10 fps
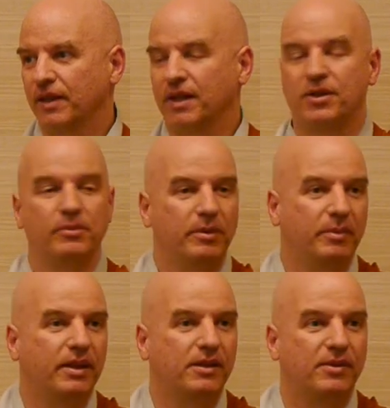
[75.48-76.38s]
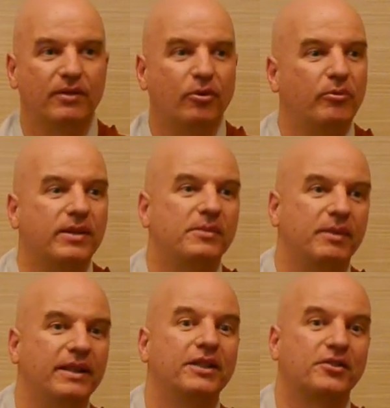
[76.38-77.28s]
As human beings, we have always
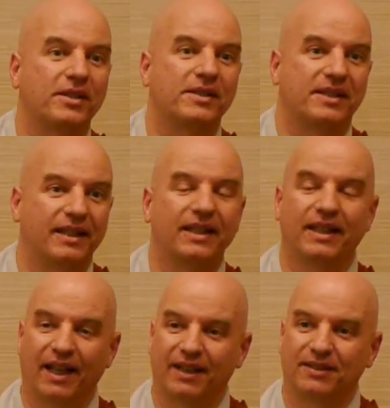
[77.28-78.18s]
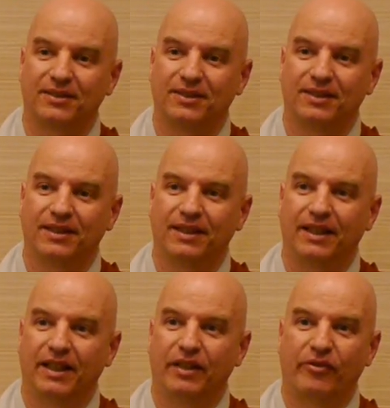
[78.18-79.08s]
been interested in that.
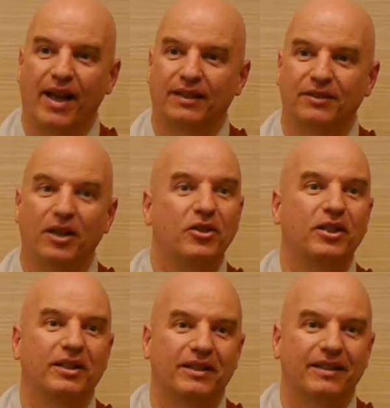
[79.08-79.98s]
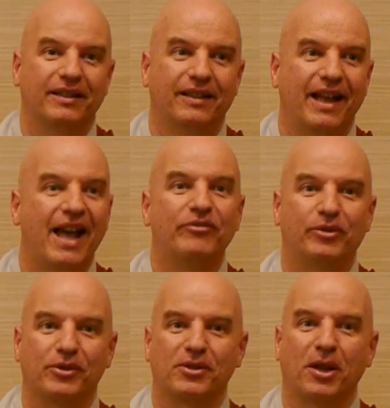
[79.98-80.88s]
In fact, nothing
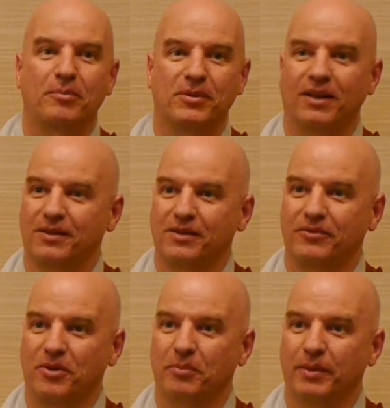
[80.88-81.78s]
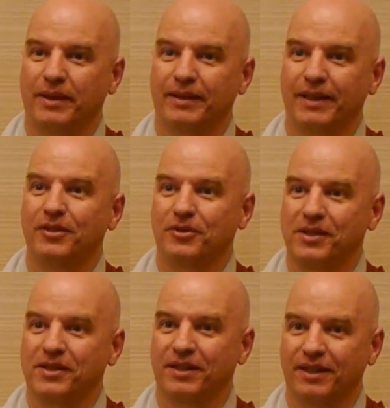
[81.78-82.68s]
ever stops us from being
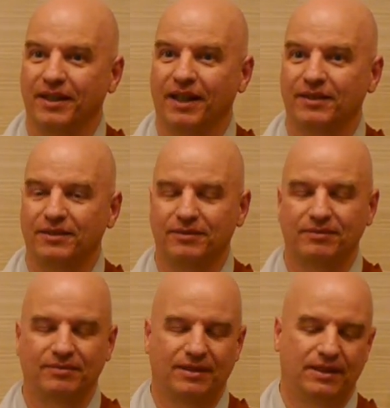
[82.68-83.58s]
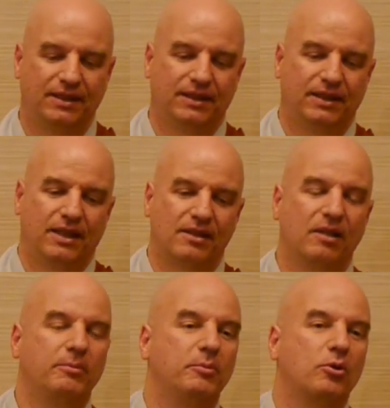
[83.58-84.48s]
interested in that.
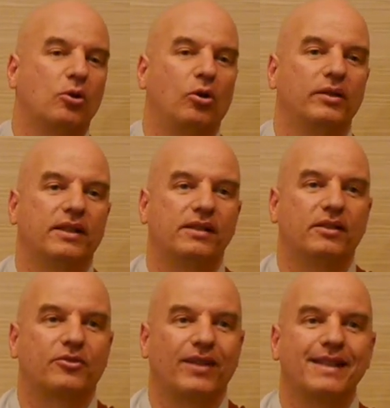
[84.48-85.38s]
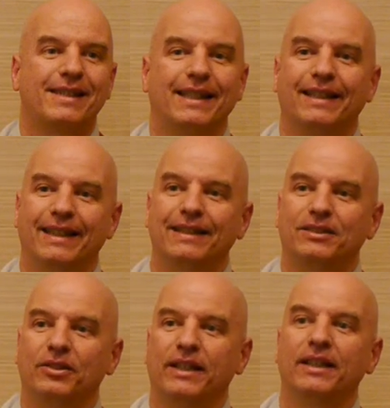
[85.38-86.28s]
Some people call this the
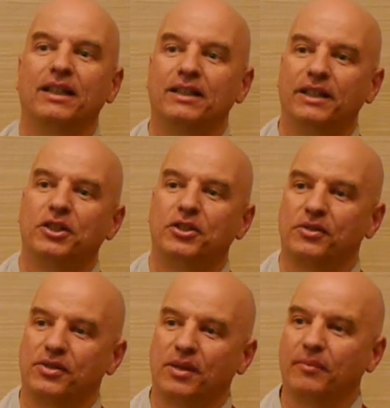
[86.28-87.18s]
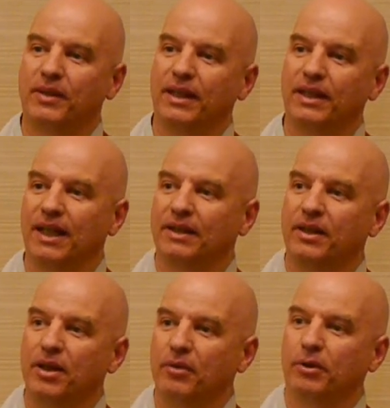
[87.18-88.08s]
transcendental inclination, something that
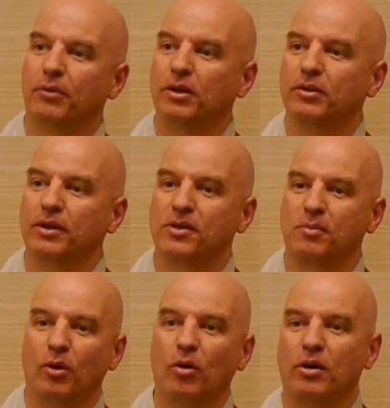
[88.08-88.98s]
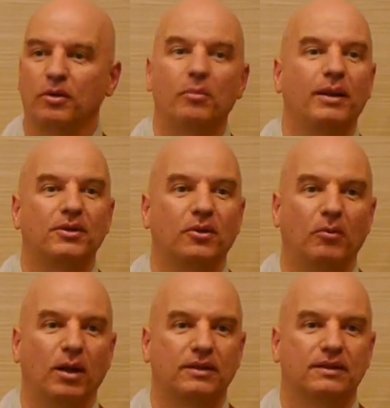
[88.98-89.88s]
we want to explore no matter
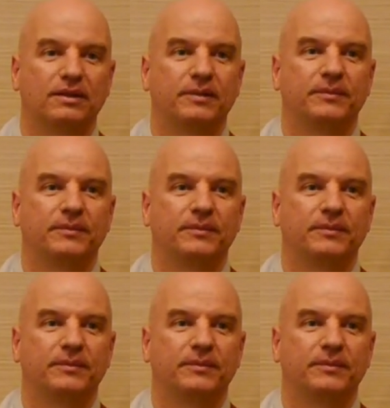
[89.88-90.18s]
what.